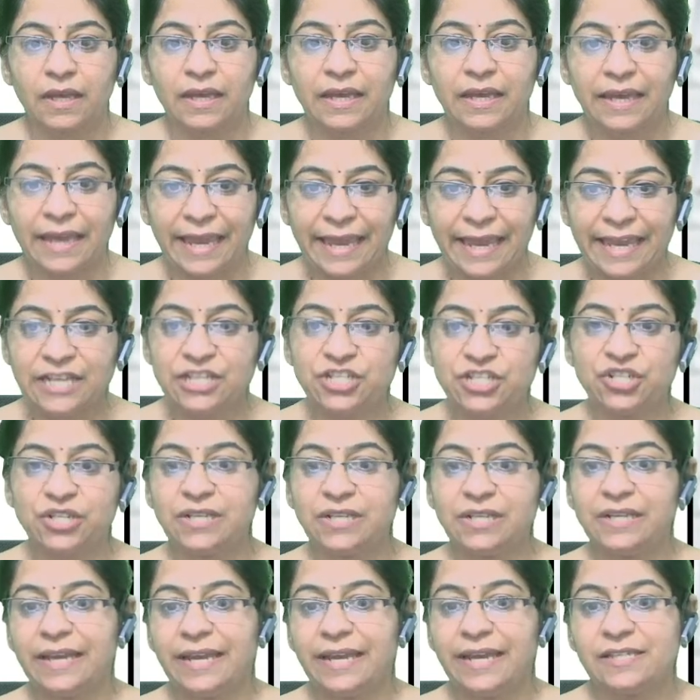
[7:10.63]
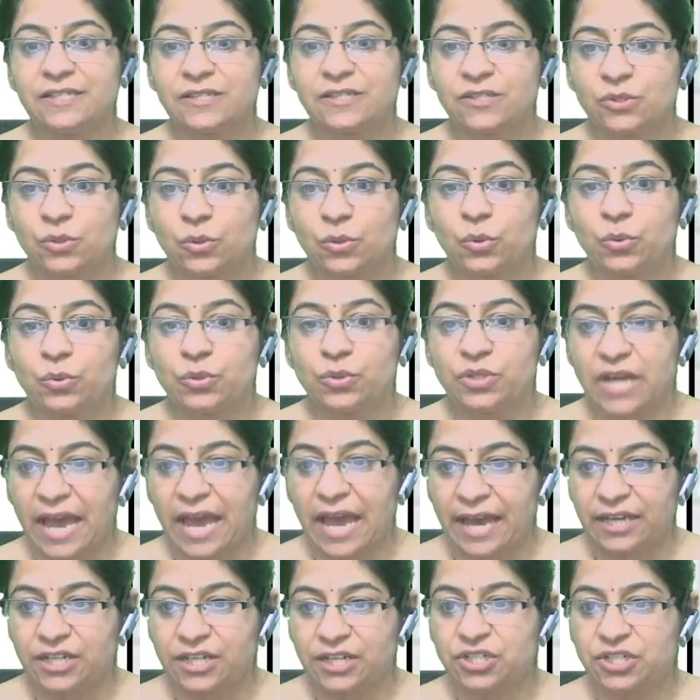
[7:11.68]
Angel is so
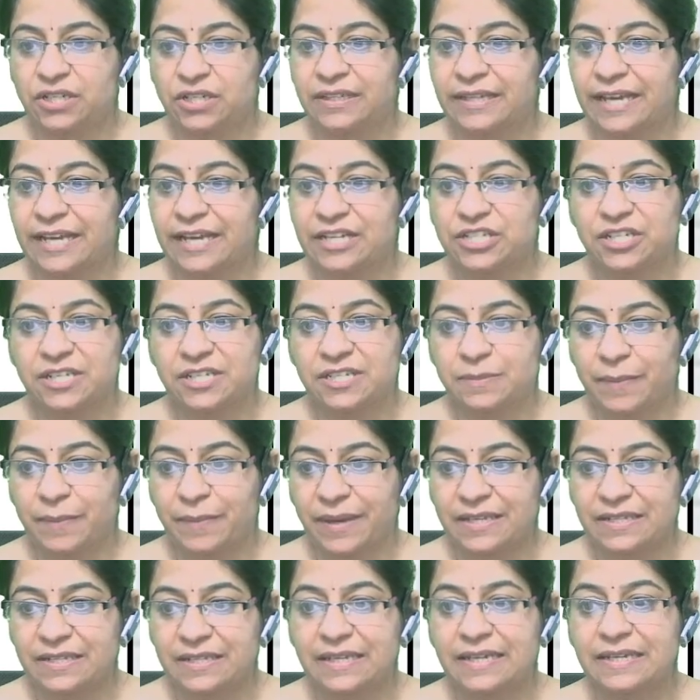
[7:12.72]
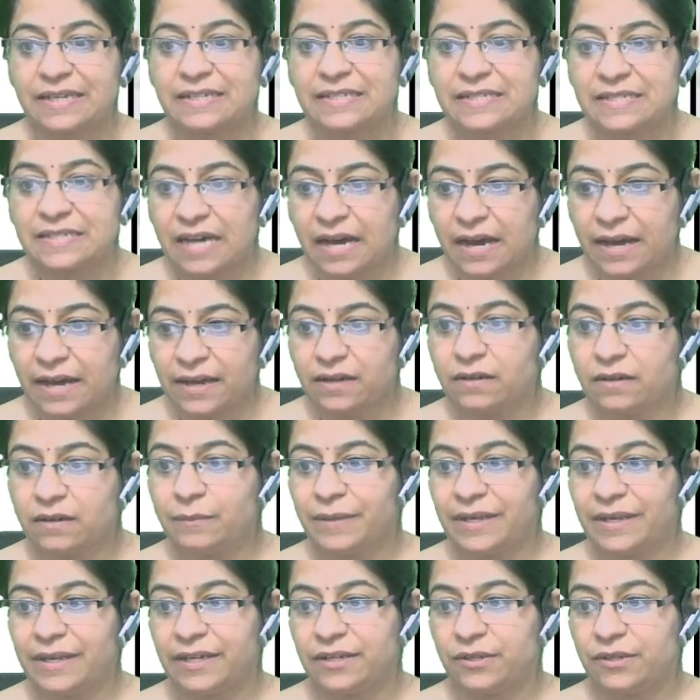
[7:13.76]
dash that she spent the entire $1
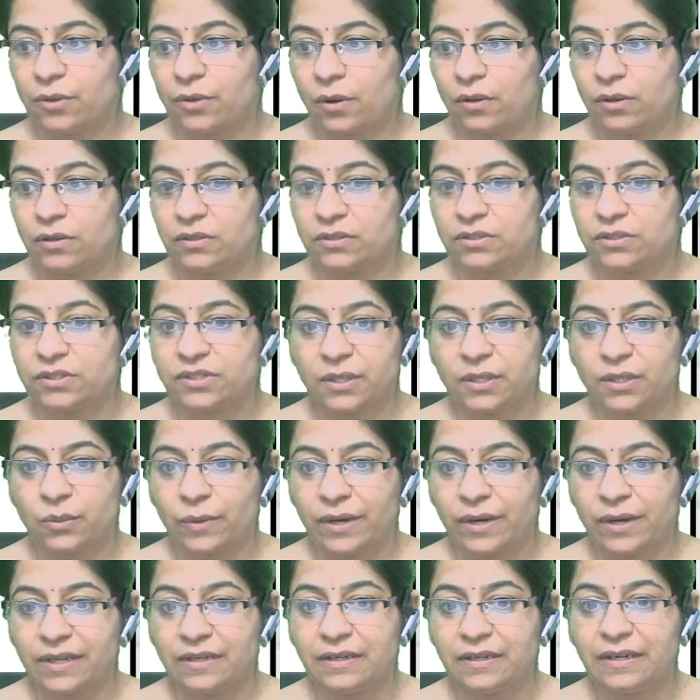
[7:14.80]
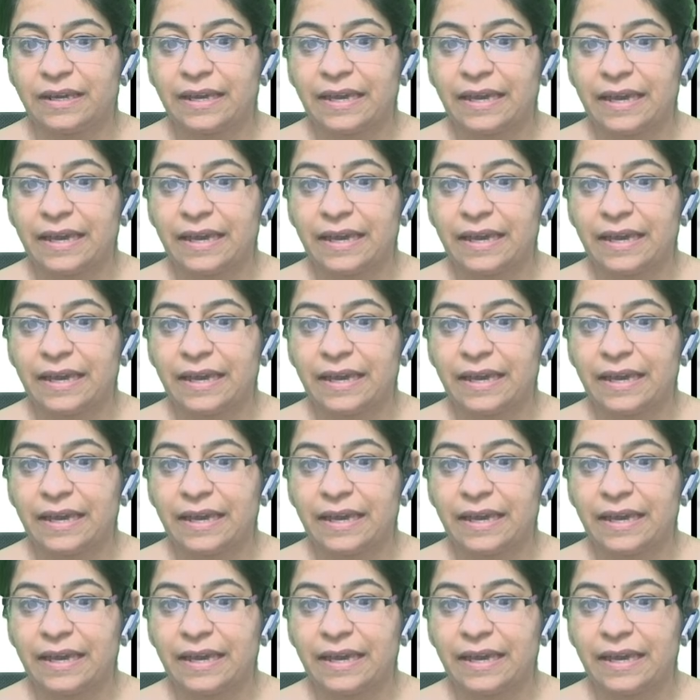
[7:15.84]
million she won